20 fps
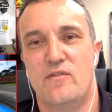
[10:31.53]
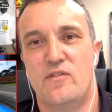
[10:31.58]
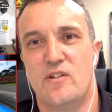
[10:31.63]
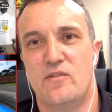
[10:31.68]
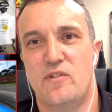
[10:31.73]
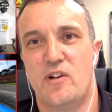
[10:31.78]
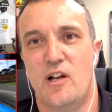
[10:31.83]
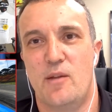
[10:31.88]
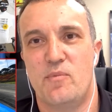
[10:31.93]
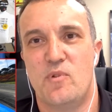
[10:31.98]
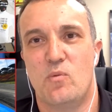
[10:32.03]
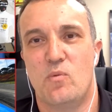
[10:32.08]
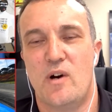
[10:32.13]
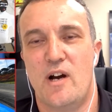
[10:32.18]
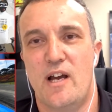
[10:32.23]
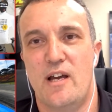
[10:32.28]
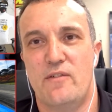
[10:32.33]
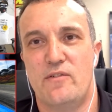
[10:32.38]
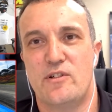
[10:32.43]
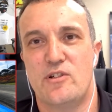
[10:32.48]
developed a
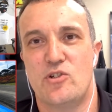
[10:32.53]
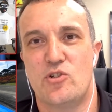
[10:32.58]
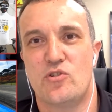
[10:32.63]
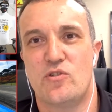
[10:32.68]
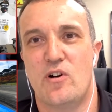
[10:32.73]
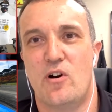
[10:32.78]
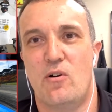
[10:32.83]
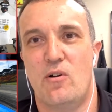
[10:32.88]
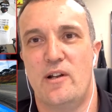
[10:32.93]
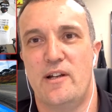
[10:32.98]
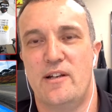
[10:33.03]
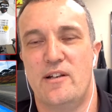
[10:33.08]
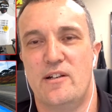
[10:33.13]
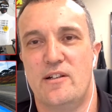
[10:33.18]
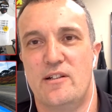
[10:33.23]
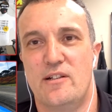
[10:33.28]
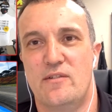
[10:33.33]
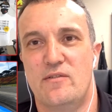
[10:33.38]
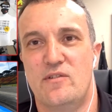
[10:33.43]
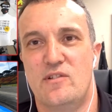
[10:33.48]
way of controlling
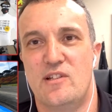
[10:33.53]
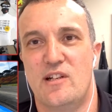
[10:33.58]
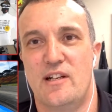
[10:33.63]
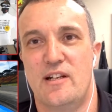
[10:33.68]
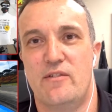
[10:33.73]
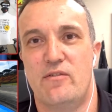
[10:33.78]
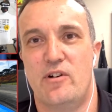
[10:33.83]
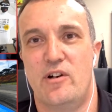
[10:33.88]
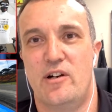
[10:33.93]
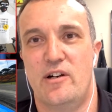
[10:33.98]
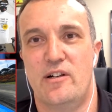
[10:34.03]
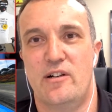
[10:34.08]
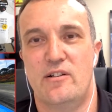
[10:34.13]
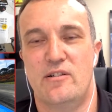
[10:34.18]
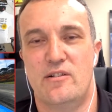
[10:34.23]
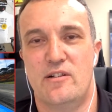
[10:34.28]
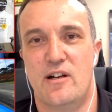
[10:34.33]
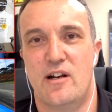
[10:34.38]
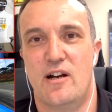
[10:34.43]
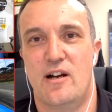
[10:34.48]
it and delivering
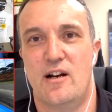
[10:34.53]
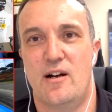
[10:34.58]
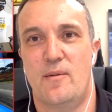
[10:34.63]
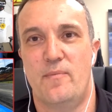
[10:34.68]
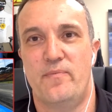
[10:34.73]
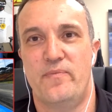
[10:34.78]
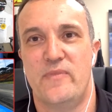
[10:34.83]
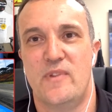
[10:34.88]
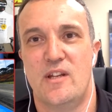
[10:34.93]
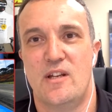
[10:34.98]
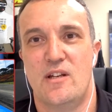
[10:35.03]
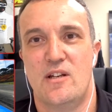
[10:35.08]
it, and